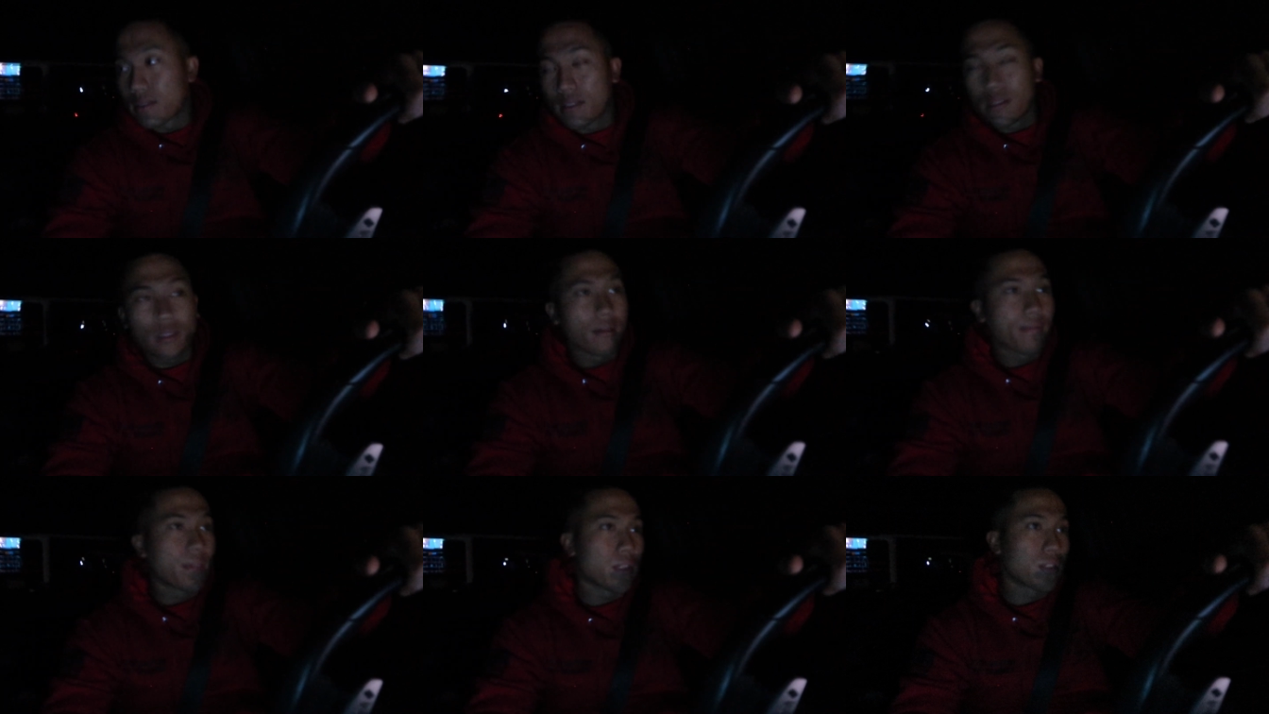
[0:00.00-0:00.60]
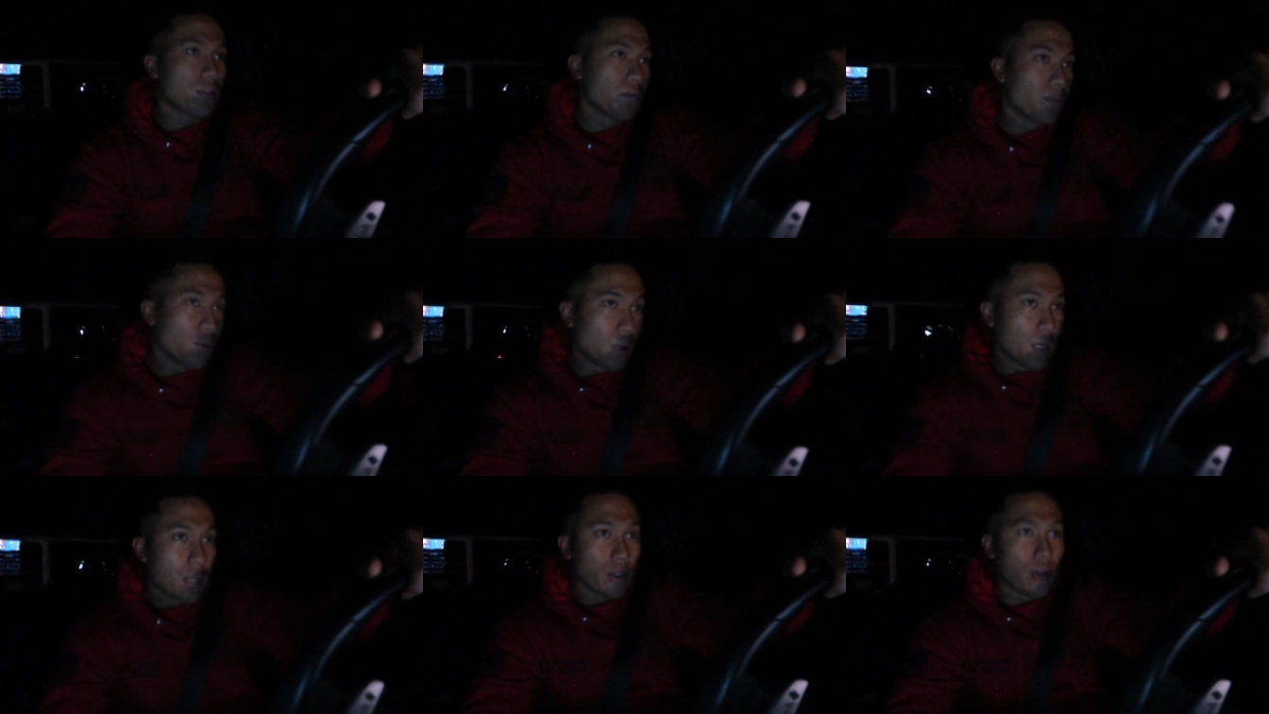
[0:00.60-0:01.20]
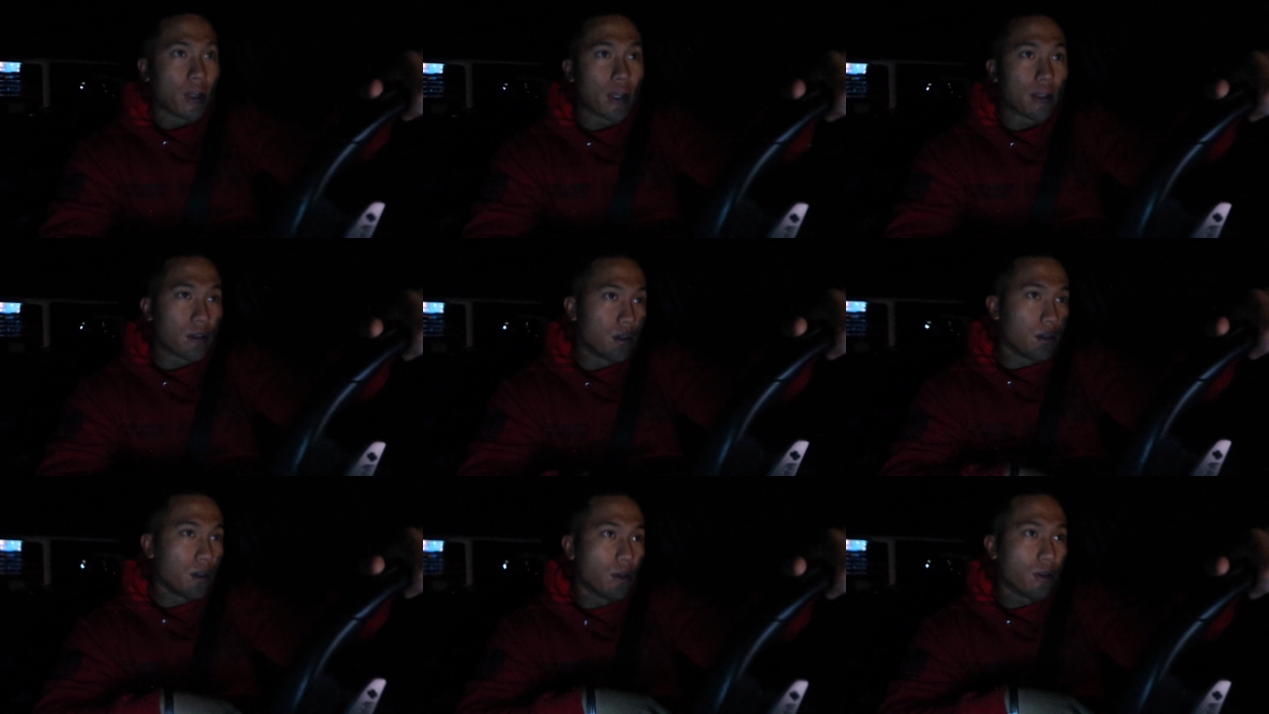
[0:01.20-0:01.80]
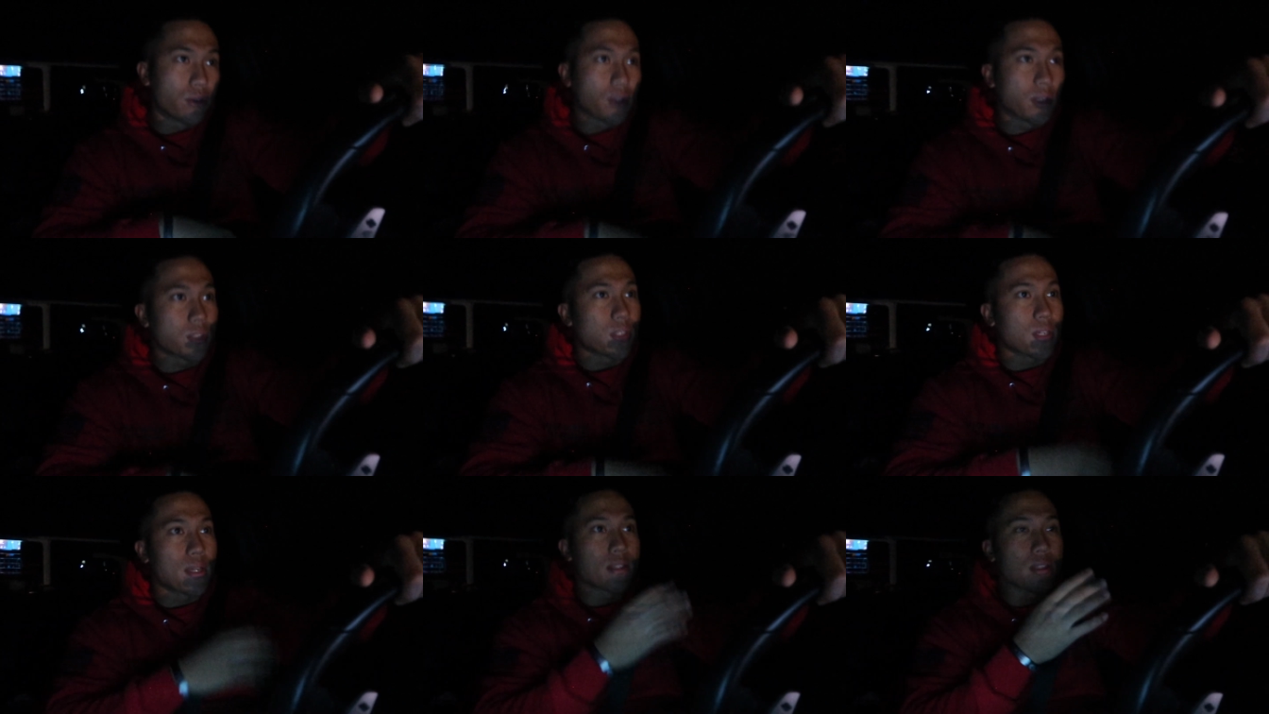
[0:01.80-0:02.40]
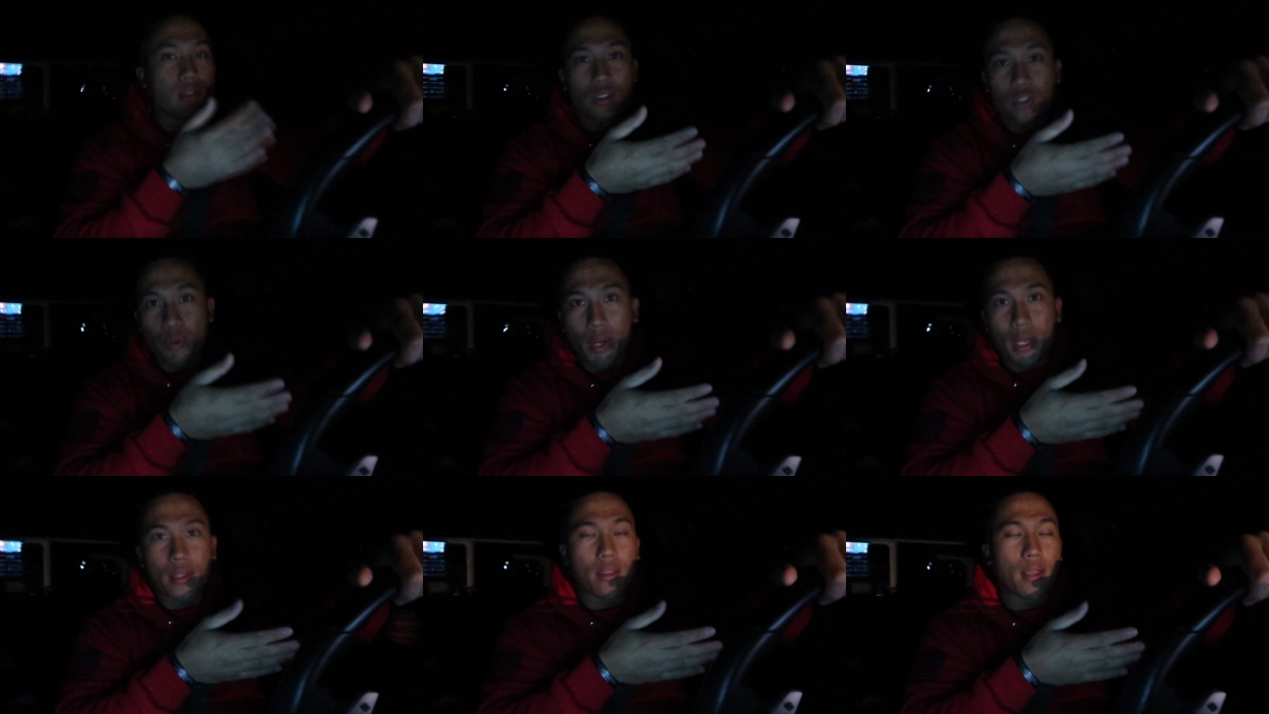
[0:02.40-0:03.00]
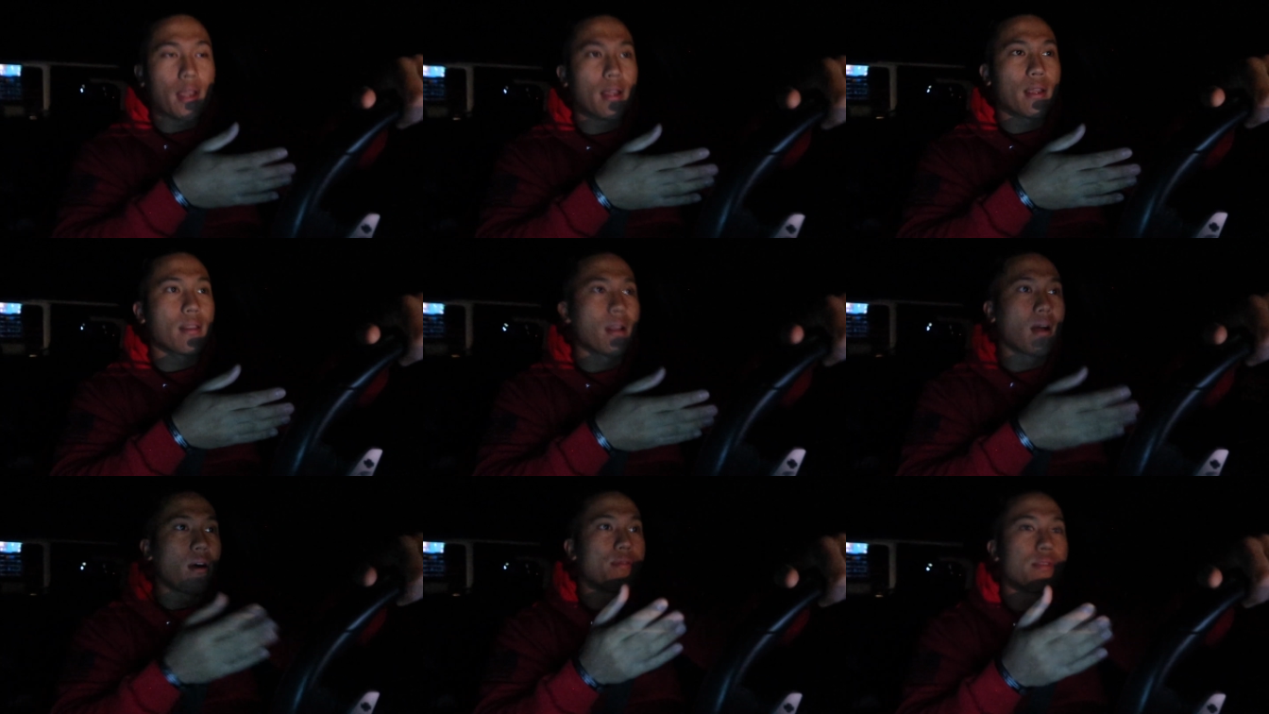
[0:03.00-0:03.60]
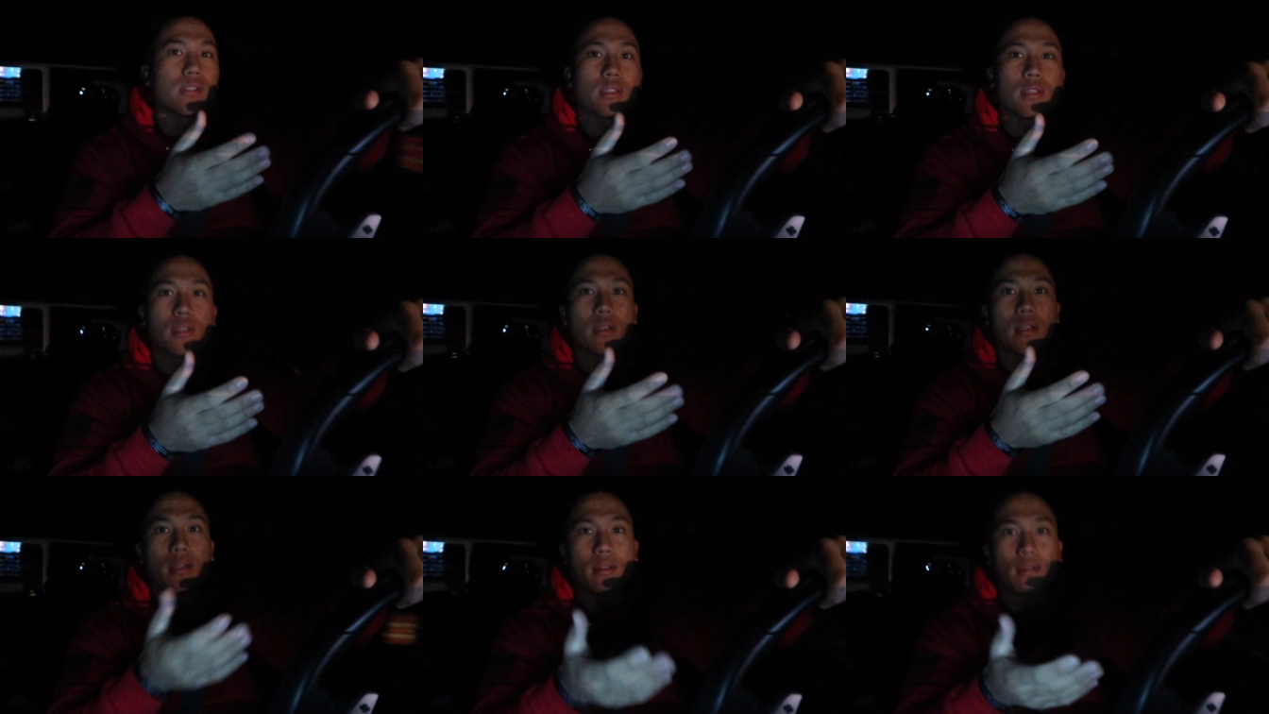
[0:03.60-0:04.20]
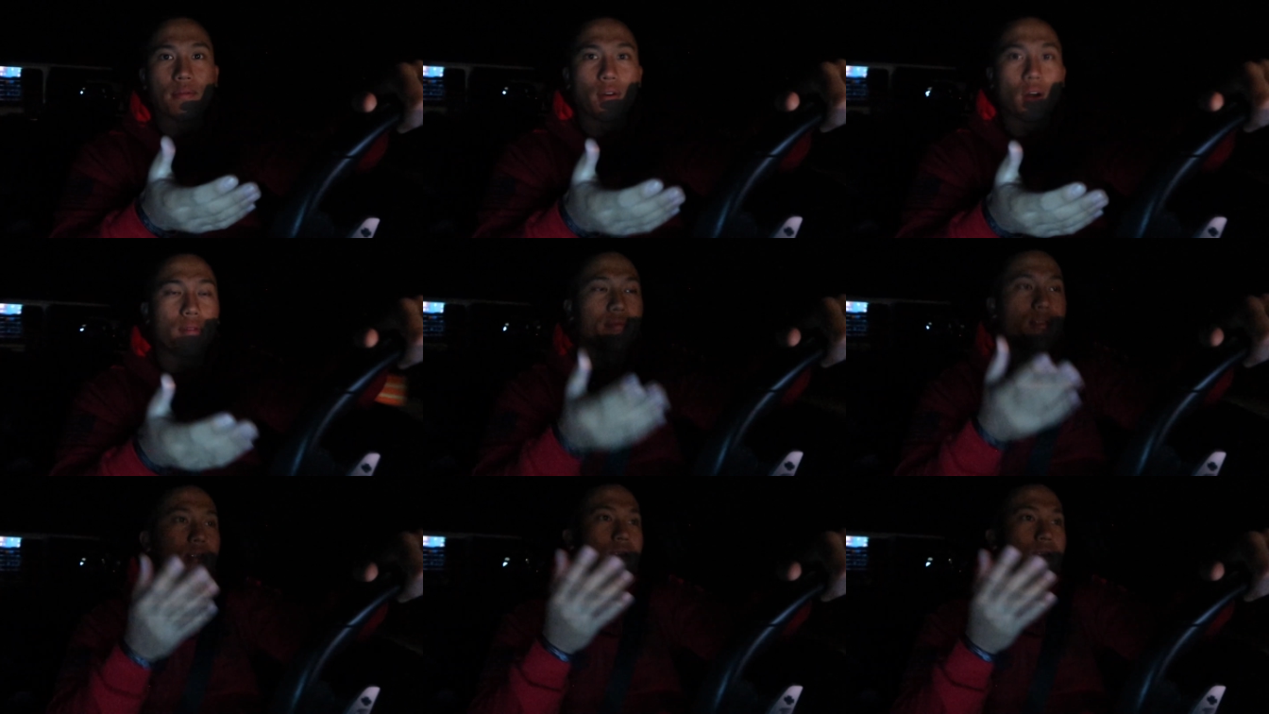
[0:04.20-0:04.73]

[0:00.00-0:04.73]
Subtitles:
and stuff that you get to do, such as a strength day that obviously it involves